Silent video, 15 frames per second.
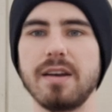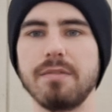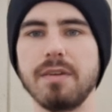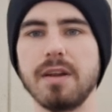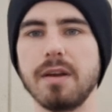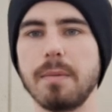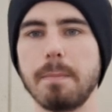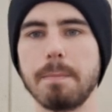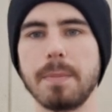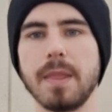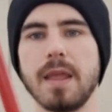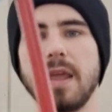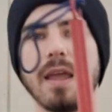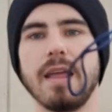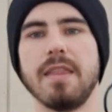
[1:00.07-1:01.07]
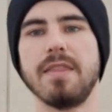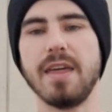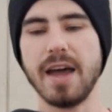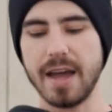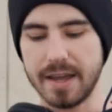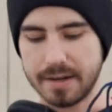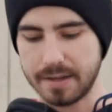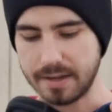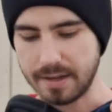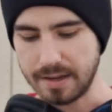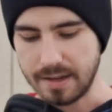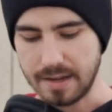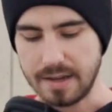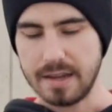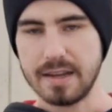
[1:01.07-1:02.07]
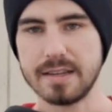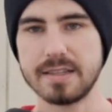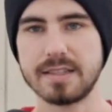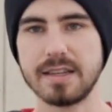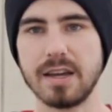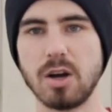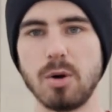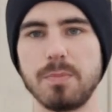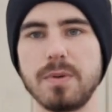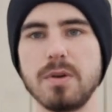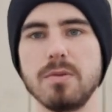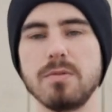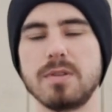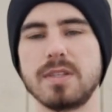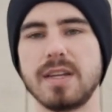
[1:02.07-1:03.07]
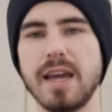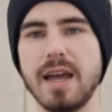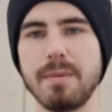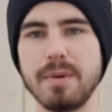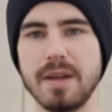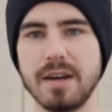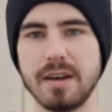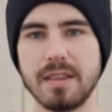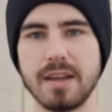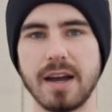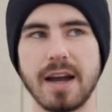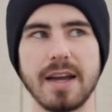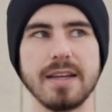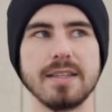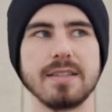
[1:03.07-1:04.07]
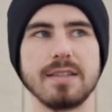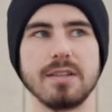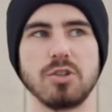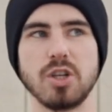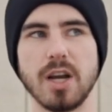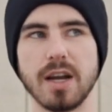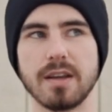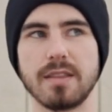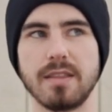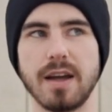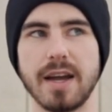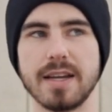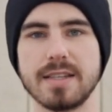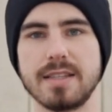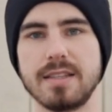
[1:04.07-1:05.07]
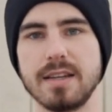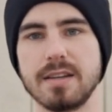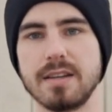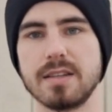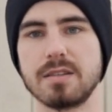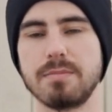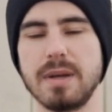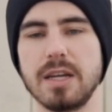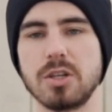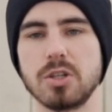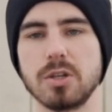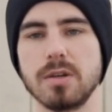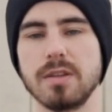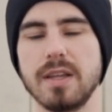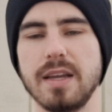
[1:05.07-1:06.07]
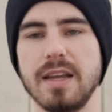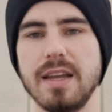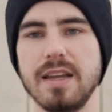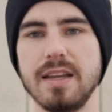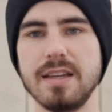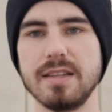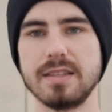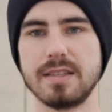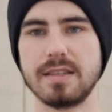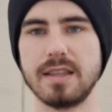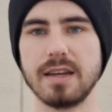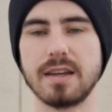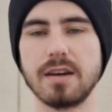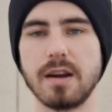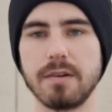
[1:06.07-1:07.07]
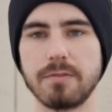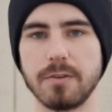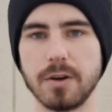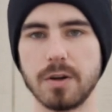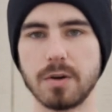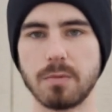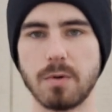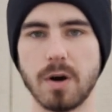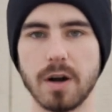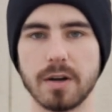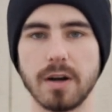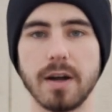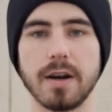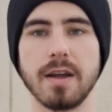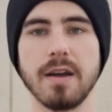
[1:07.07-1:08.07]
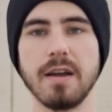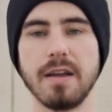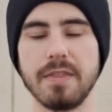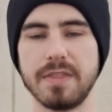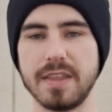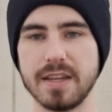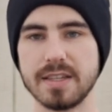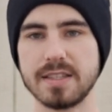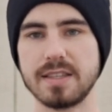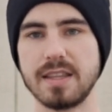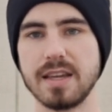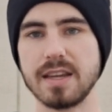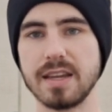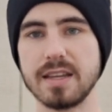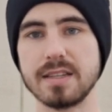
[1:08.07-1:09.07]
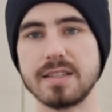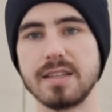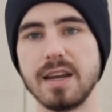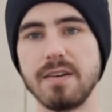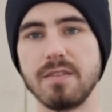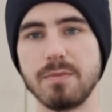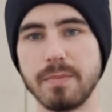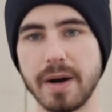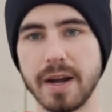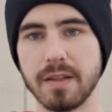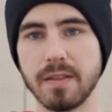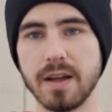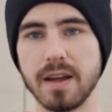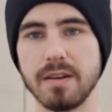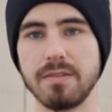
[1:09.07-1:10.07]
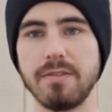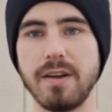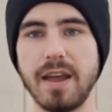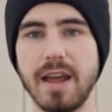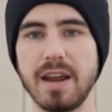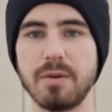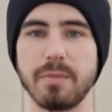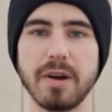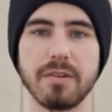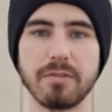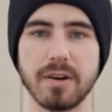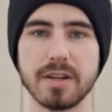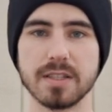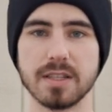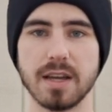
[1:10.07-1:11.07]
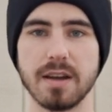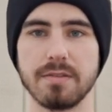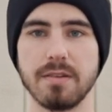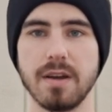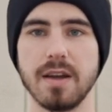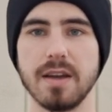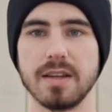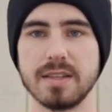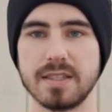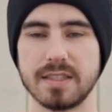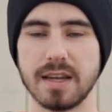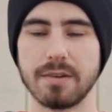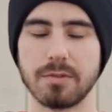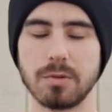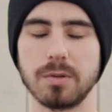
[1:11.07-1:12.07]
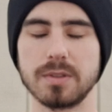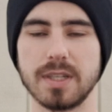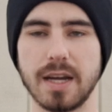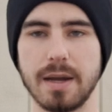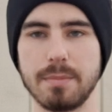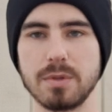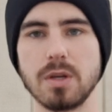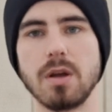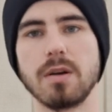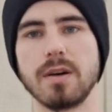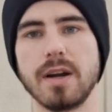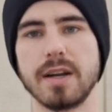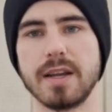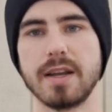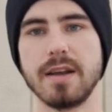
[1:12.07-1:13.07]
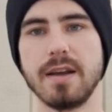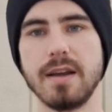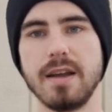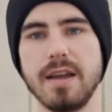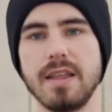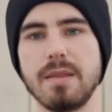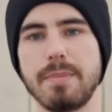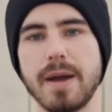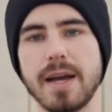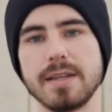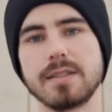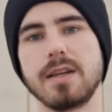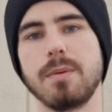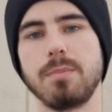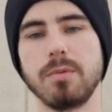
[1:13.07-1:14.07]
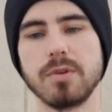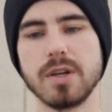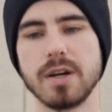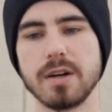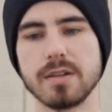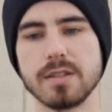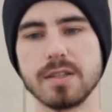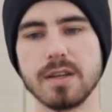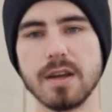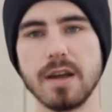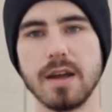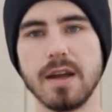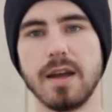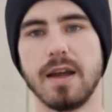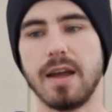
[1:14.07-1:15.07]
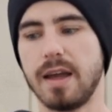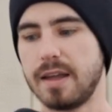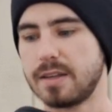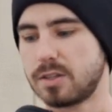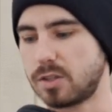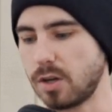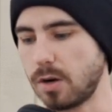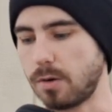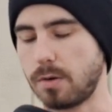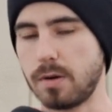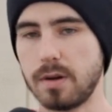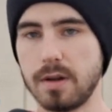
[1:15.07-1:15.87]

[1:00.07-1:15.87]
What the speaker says: of it. That is to help you stab into the ice to check the ice thickness. Make sure that it is thick enough for you to walk on. This thing has saved my life and my friend's life several times already in the past couple years. So,